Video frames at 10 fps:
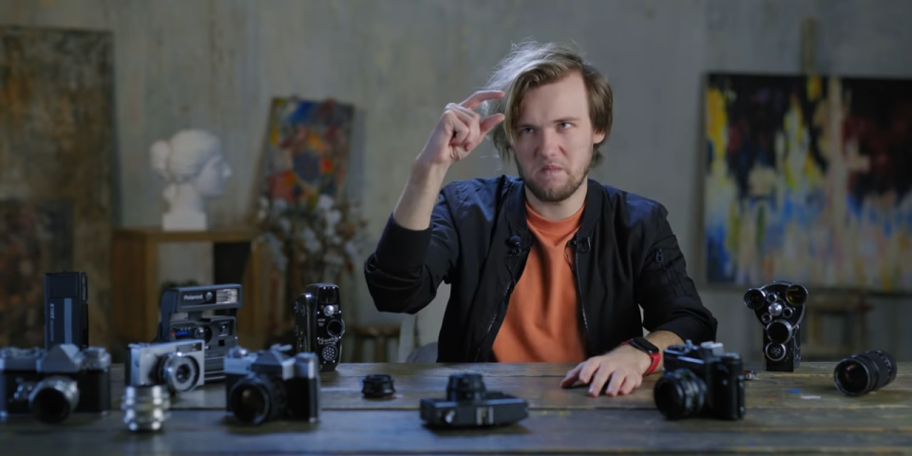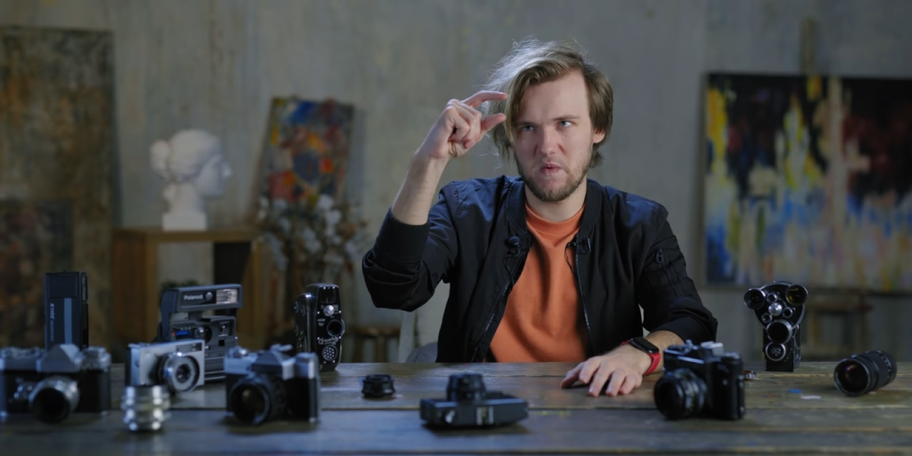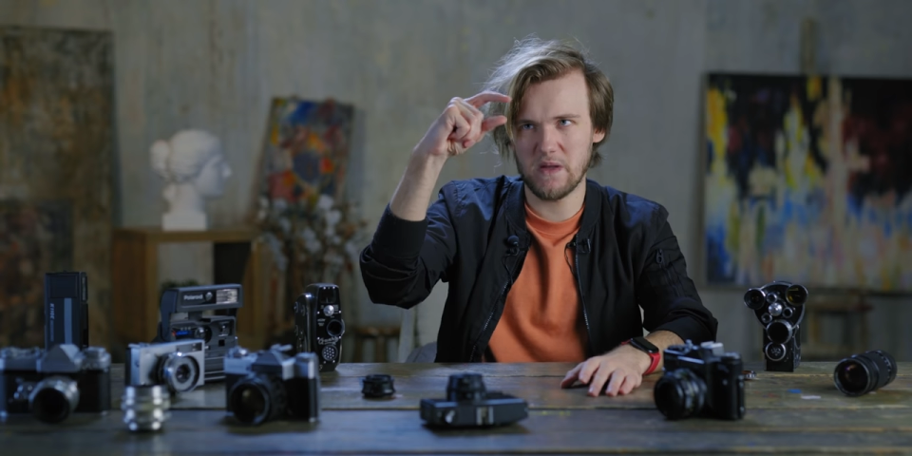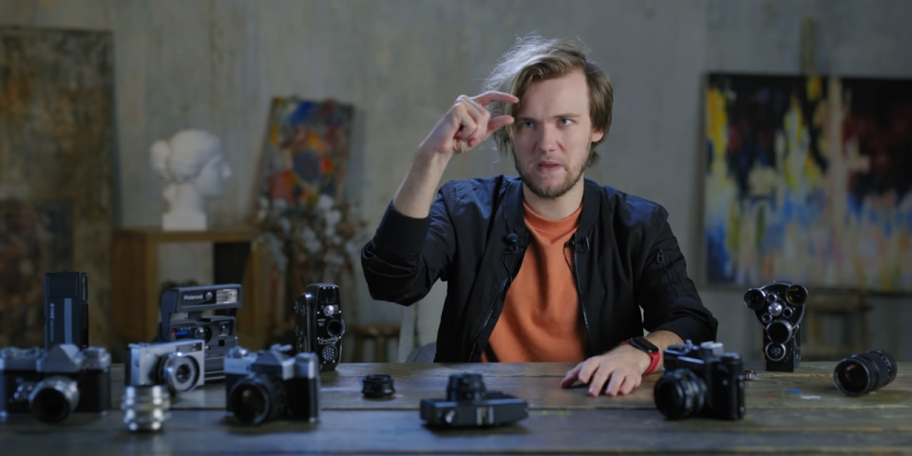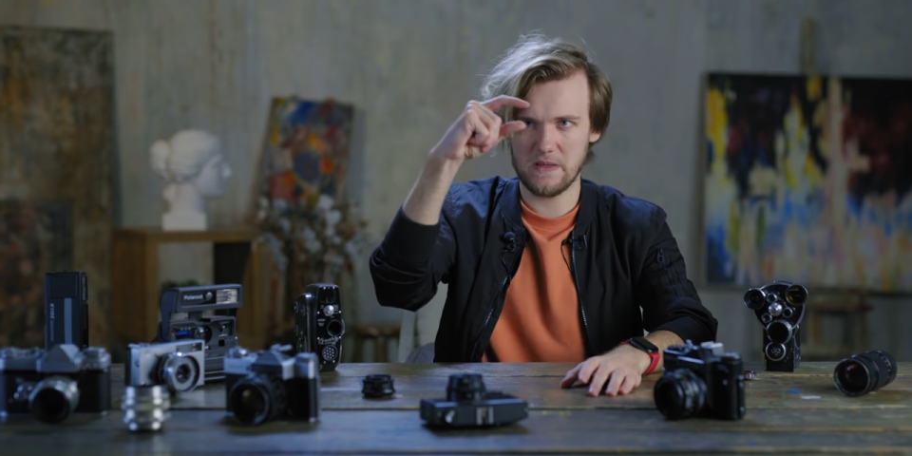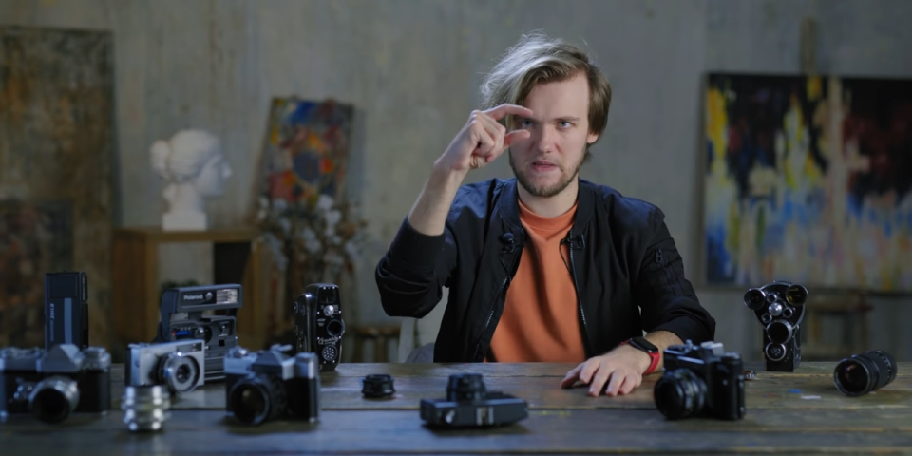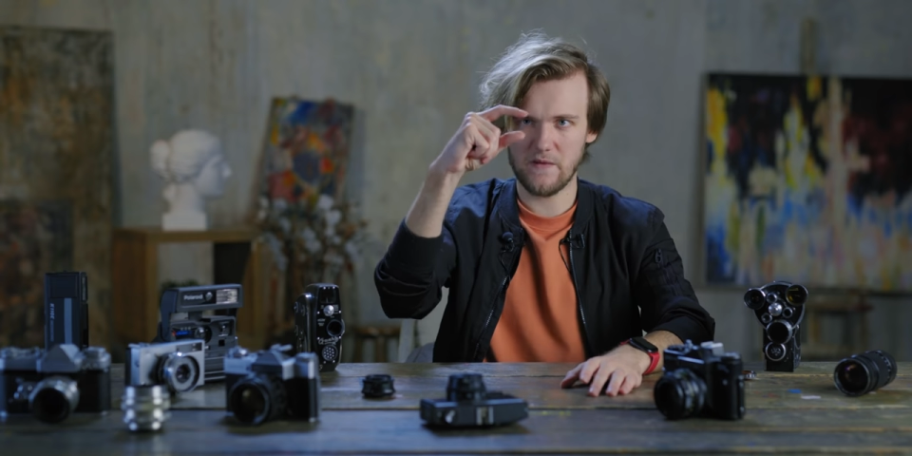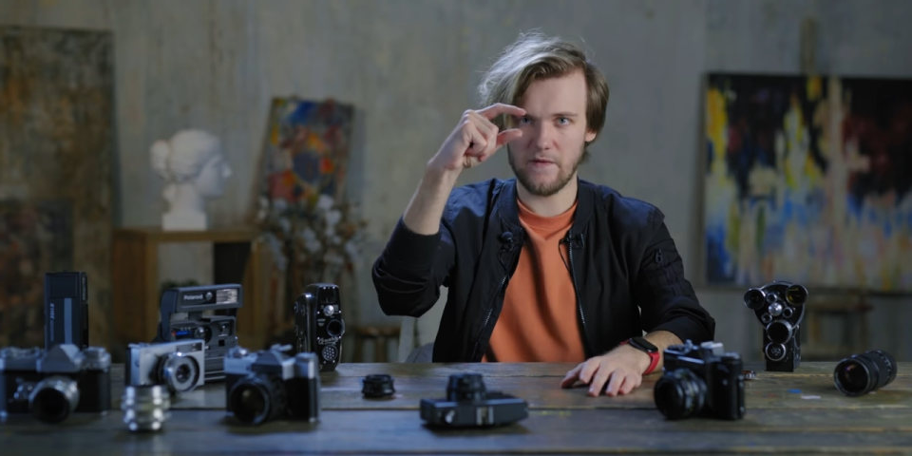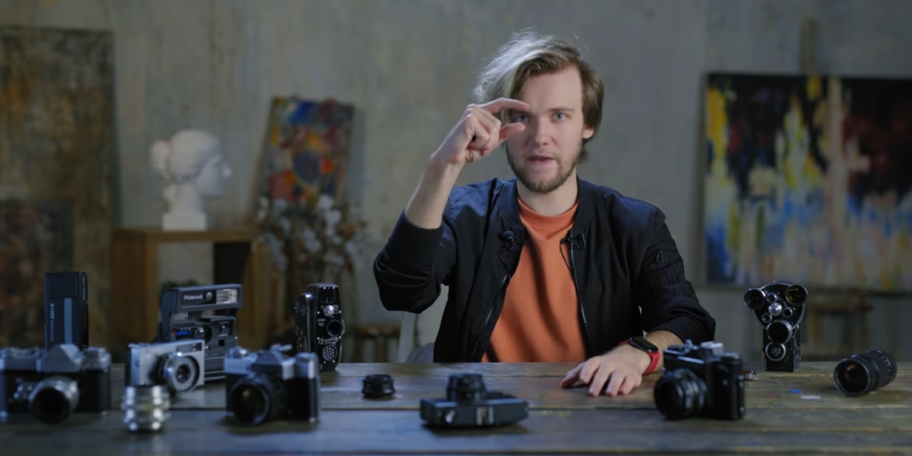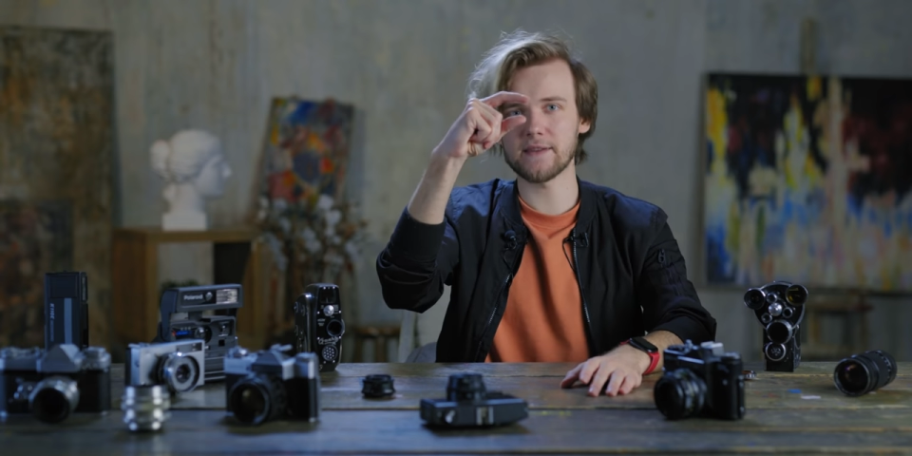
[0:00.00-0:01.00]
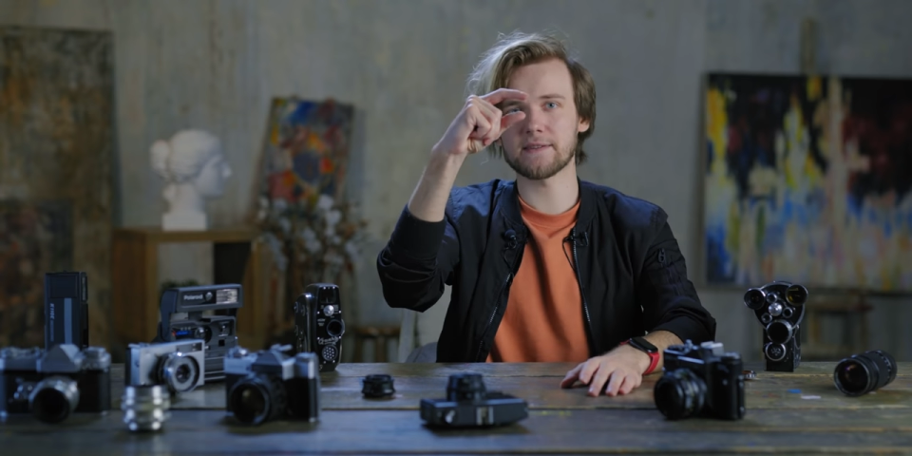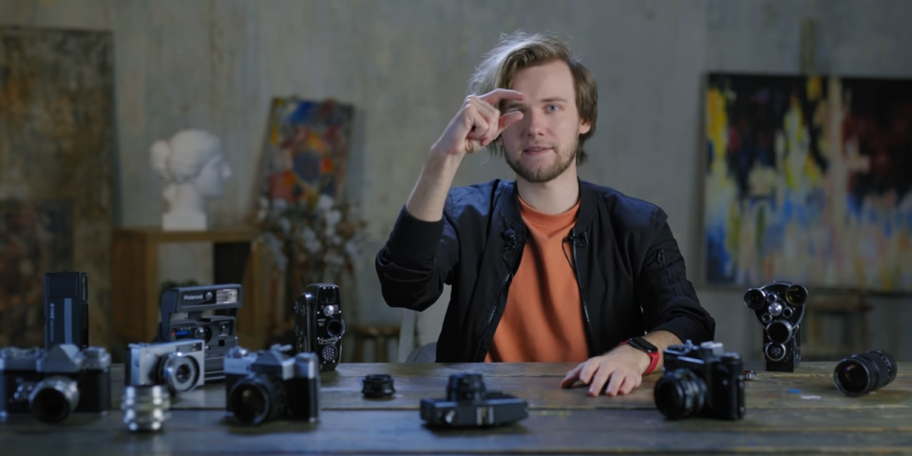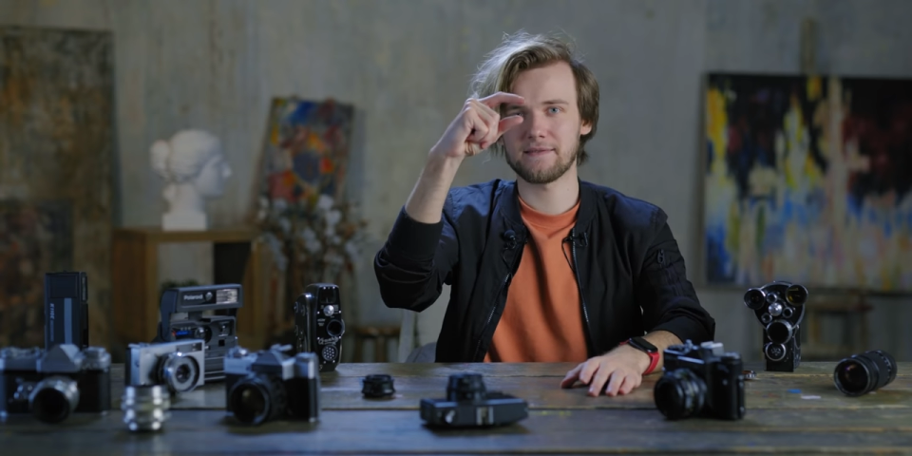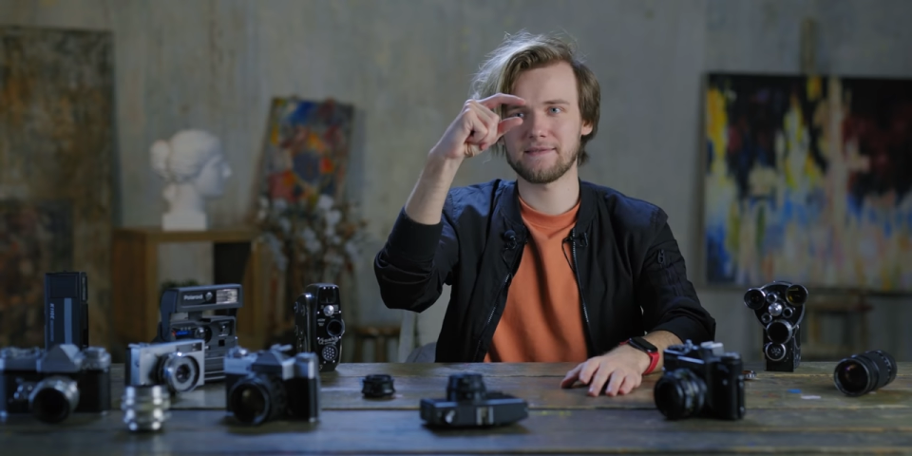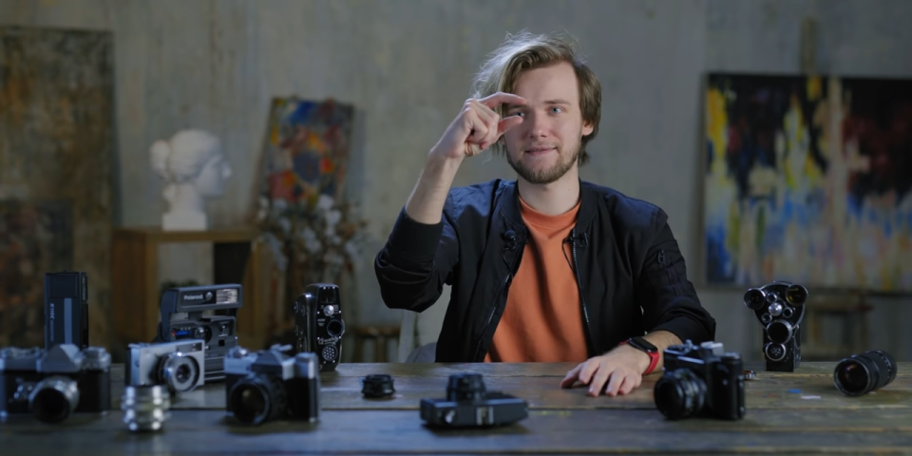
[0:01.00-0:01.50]
well,
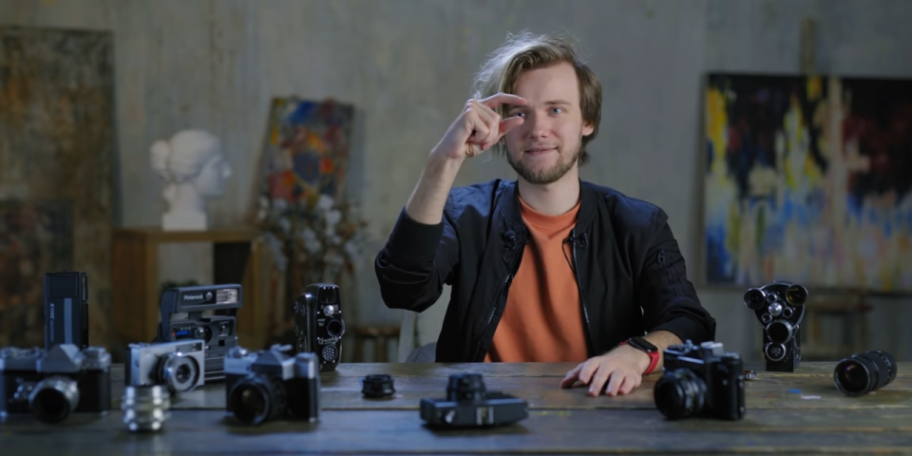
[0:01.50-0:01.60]
this?